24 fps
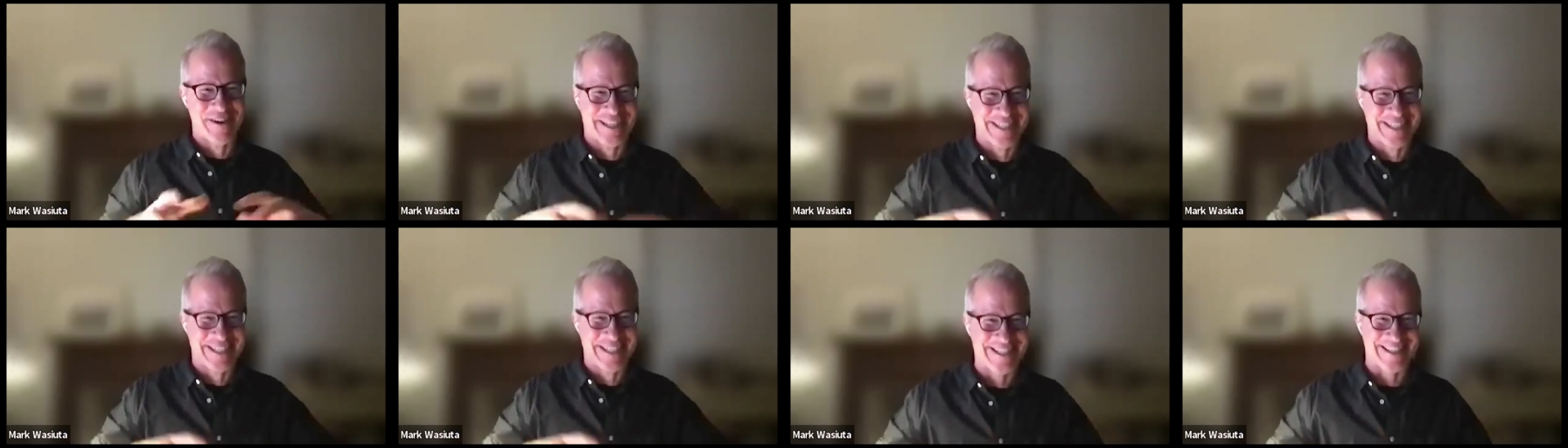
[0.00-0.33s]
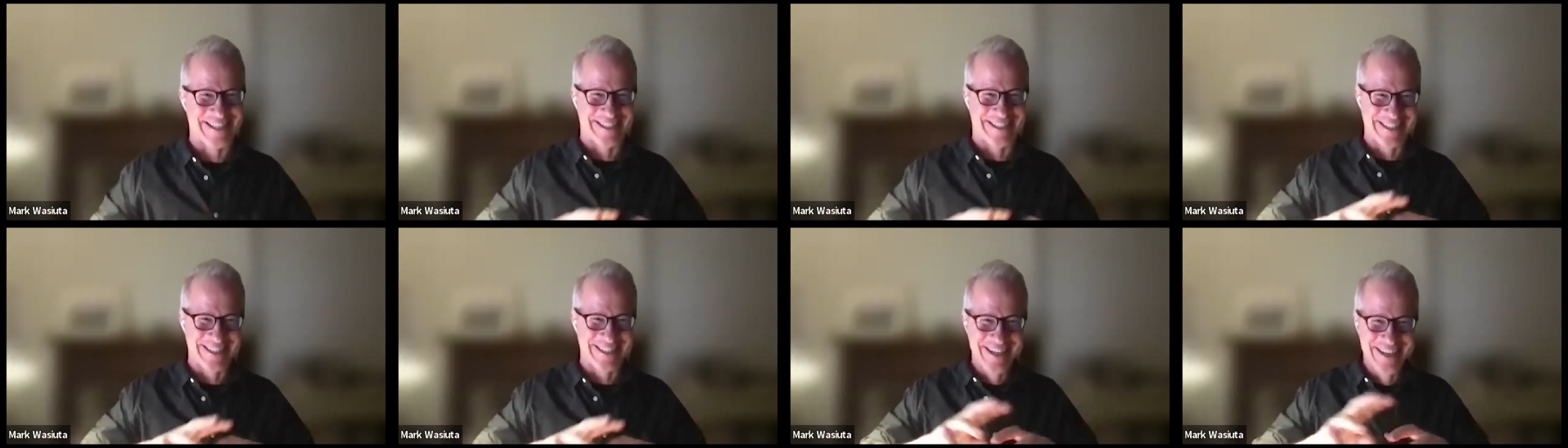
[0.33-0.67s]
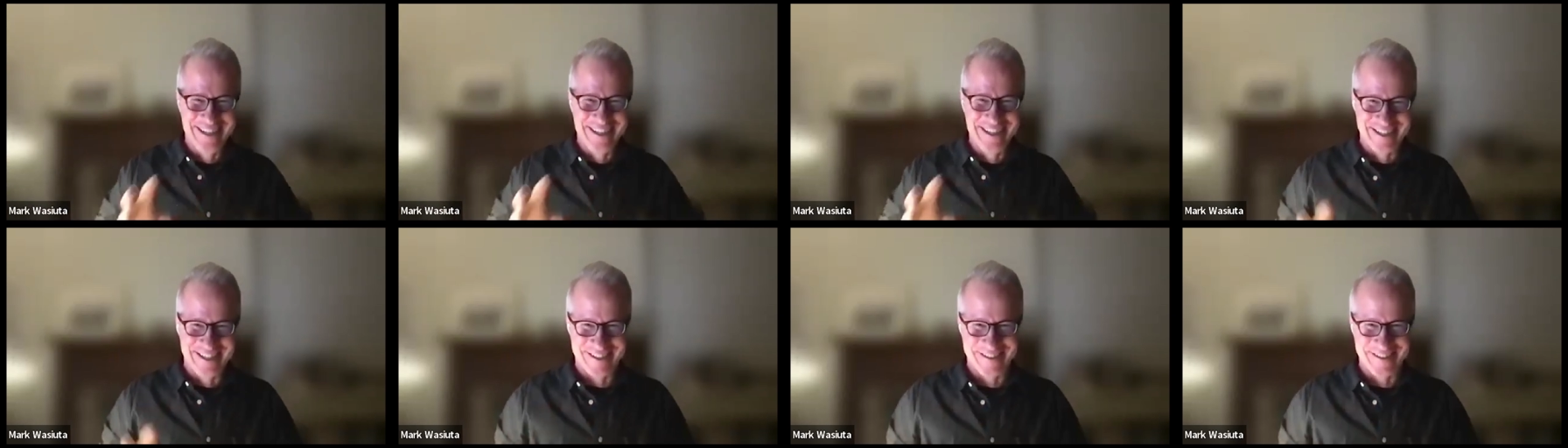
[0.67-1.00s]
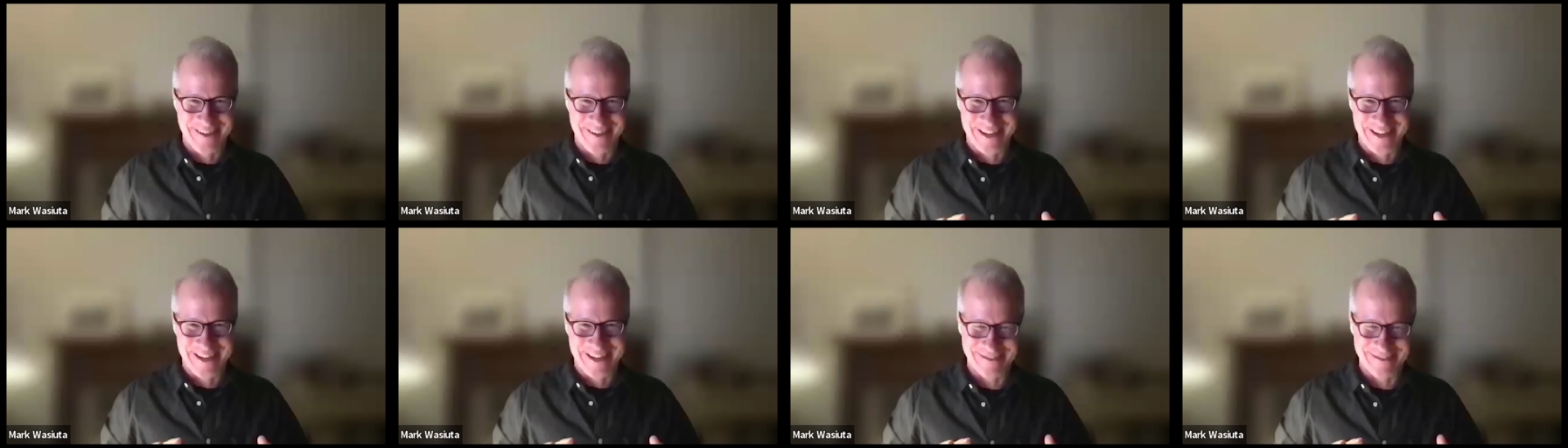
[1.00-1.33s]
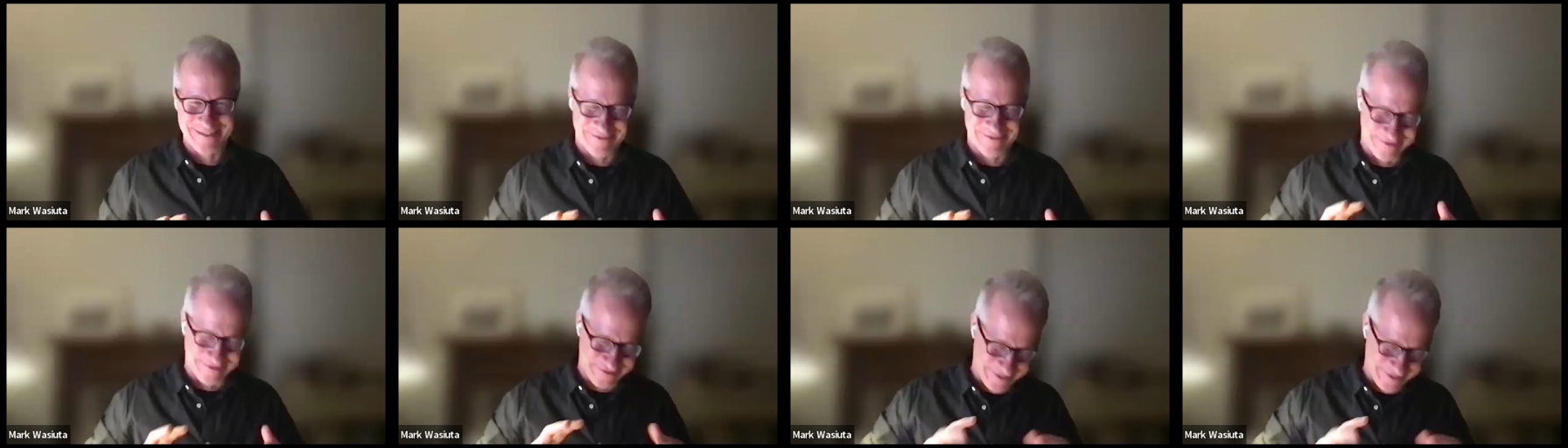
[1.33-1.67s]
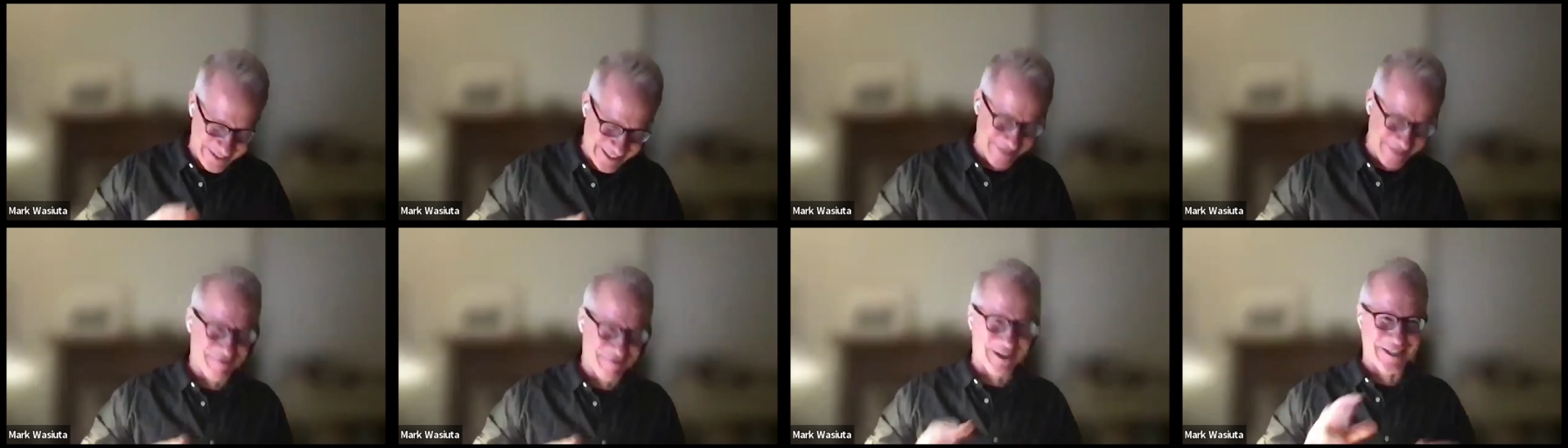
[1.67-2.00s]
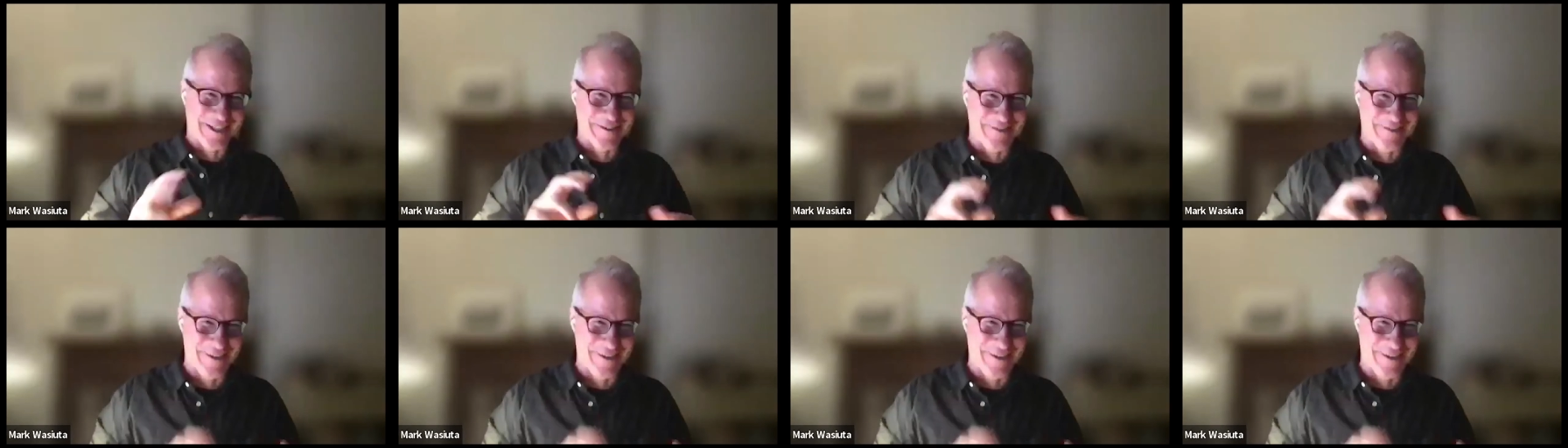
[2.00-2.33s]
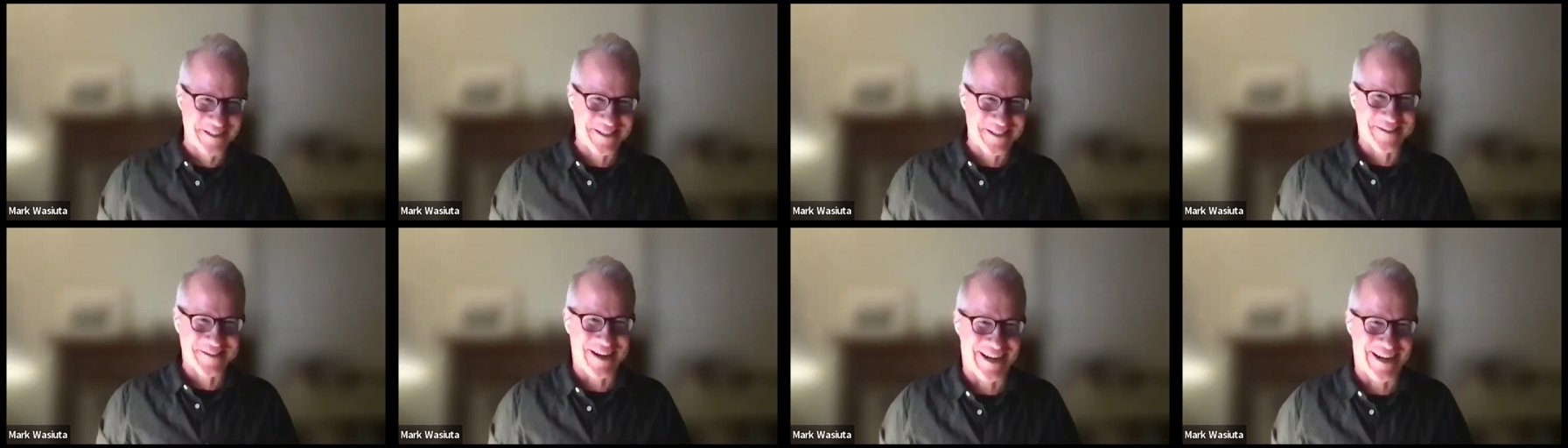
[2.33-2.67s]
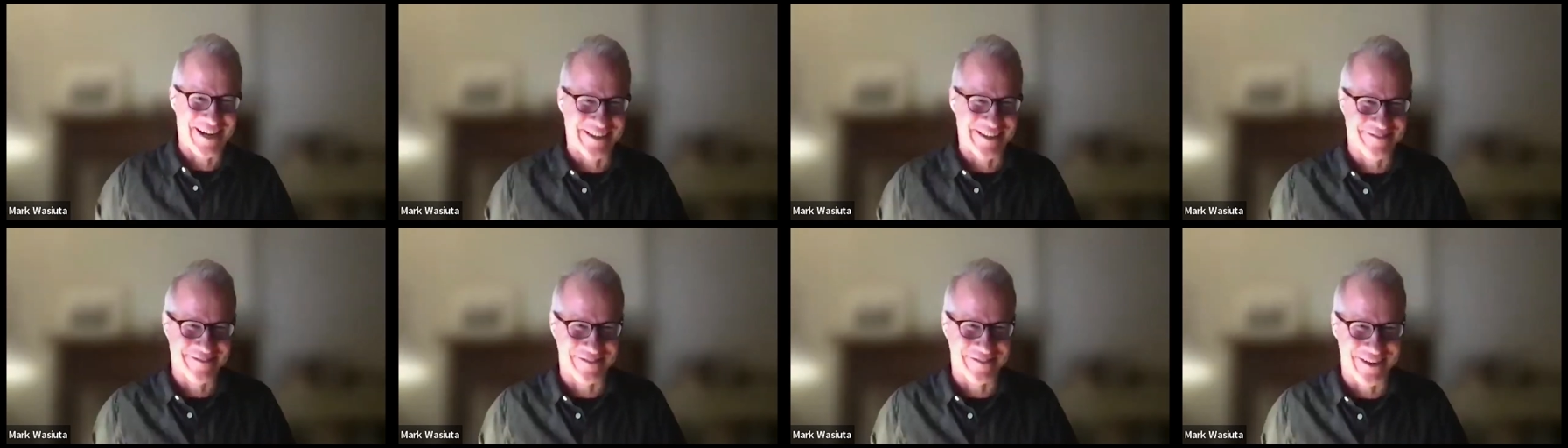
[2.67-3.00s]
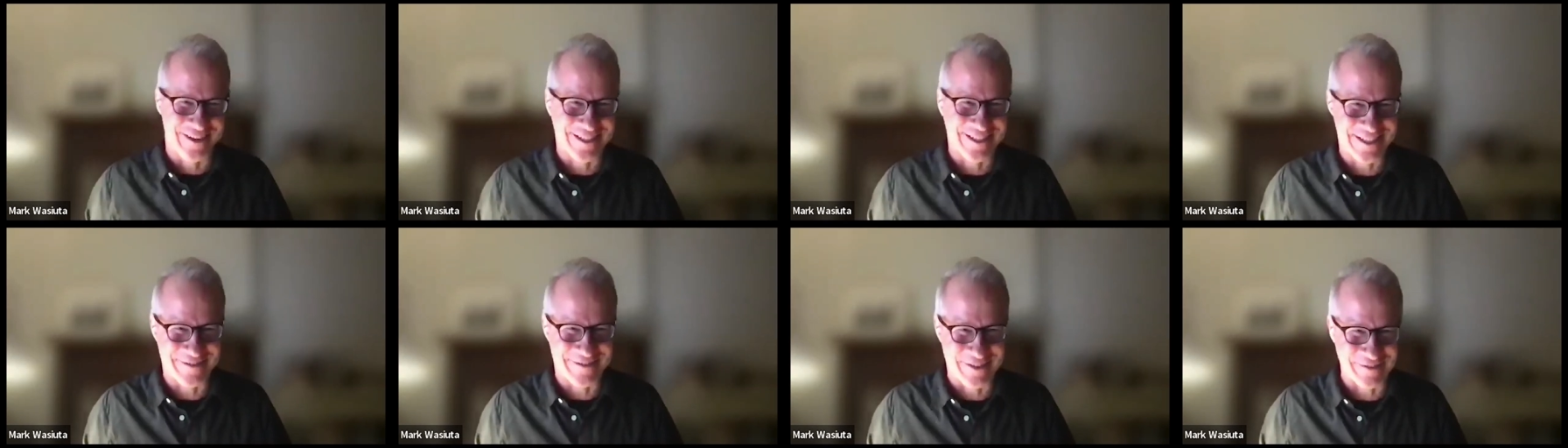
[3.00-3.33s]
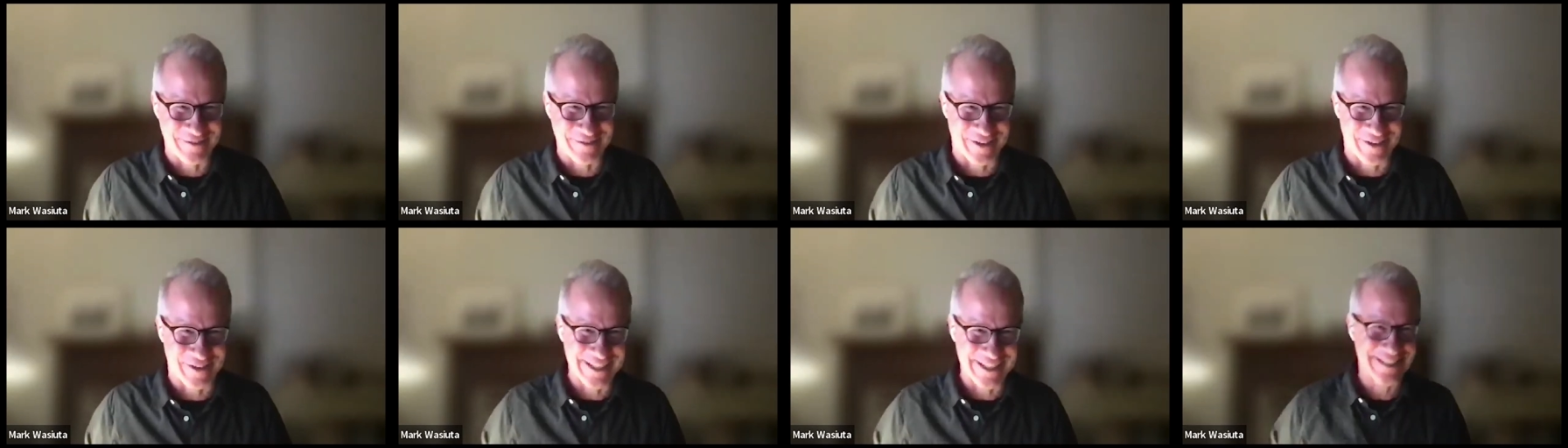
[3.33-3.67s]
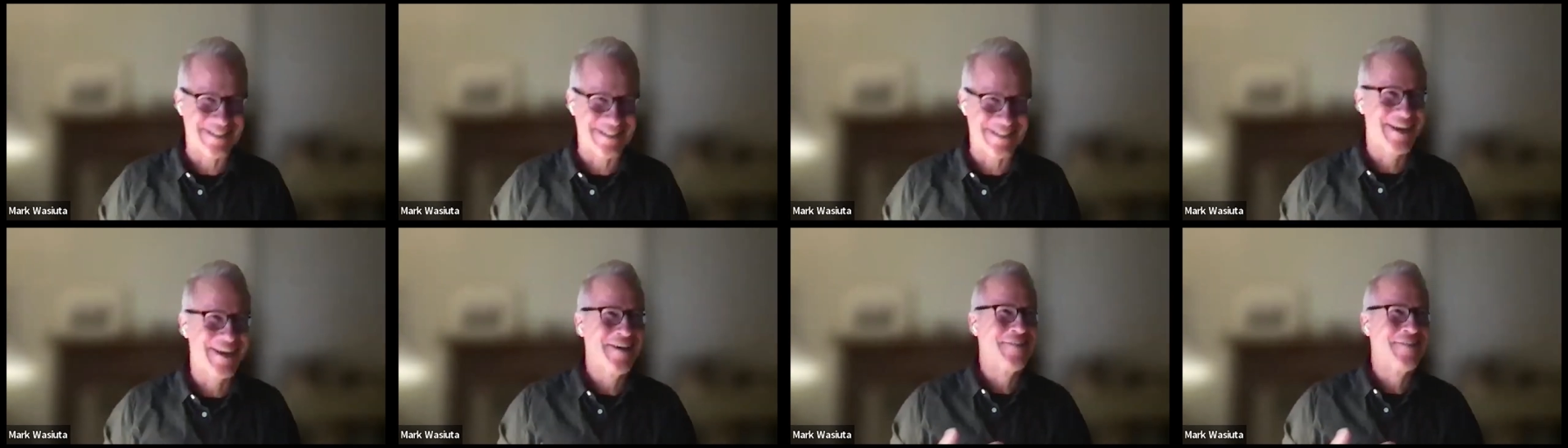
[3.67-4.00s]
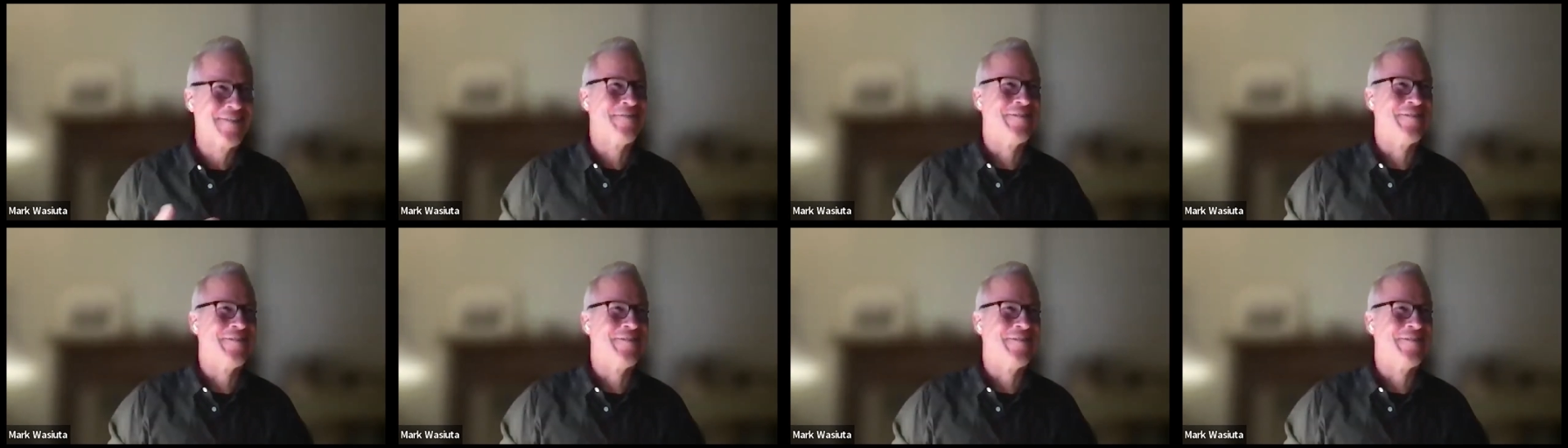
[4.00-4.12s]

it means that you have freedom, but you also have lots of advice.